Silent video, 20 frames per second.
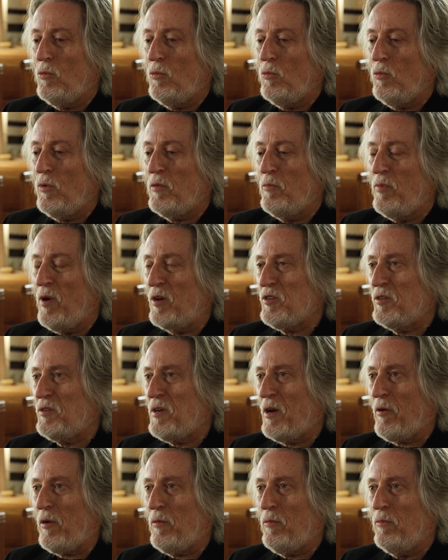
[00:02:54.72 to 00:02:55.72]
with
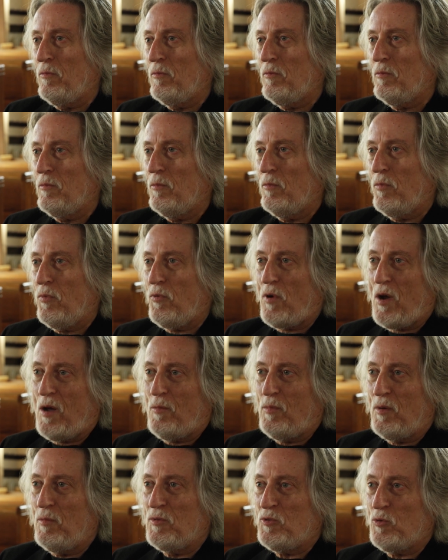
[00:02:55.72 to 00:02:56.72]
budgetary
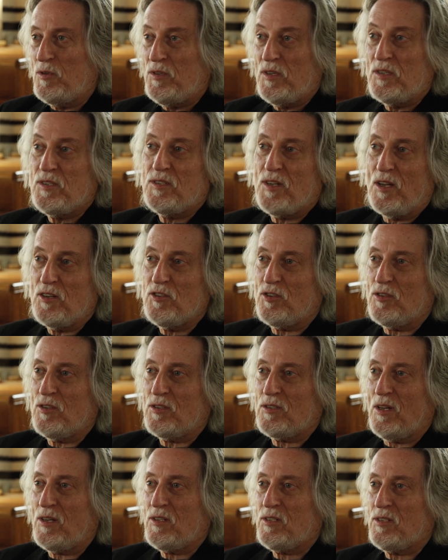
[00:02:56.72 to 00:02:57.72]
problems or
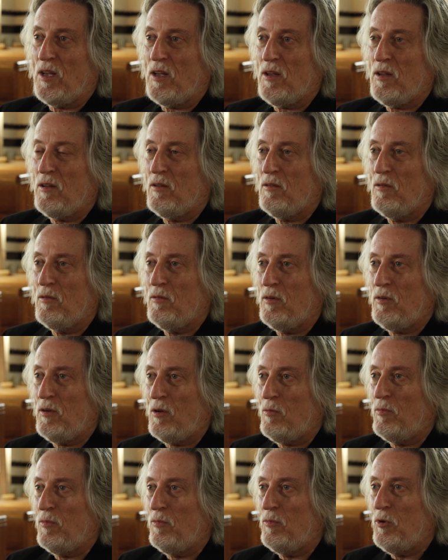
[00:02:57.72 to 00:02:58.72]
decisions, let's say,
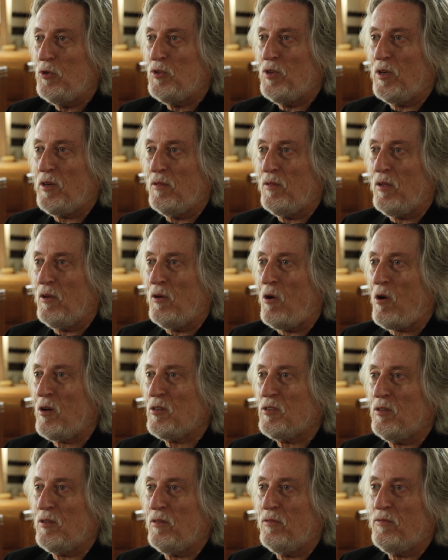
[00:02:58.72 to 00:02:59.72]
music and the
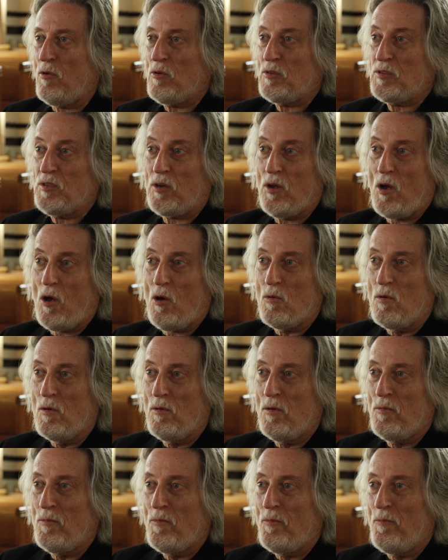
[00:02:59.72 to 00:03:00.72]
arts are the first to go.
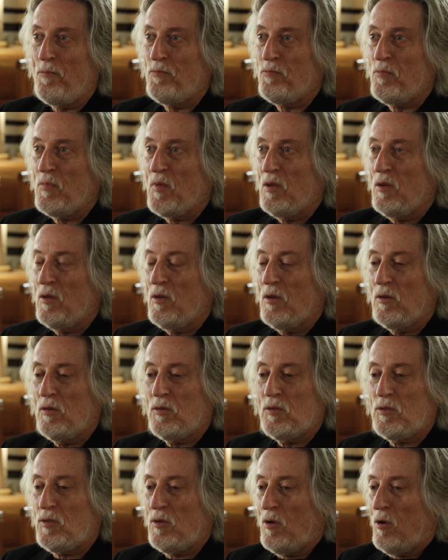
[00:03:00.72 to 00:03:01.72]

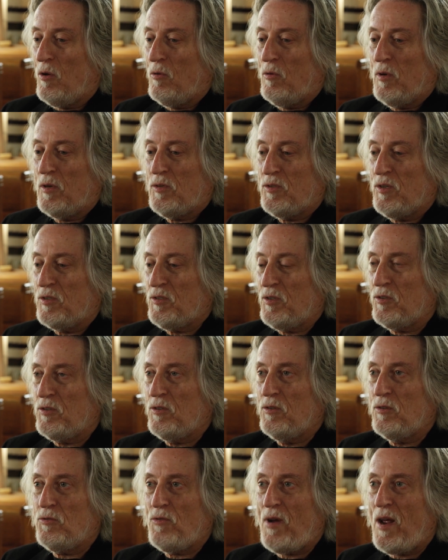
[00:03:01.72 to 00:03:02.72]
So it's just a
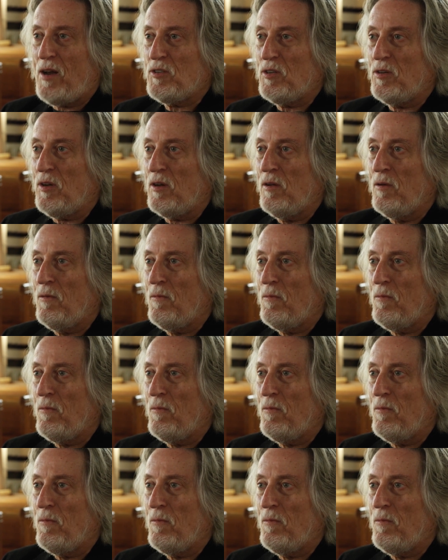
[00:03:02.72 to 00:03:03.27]
tragedy.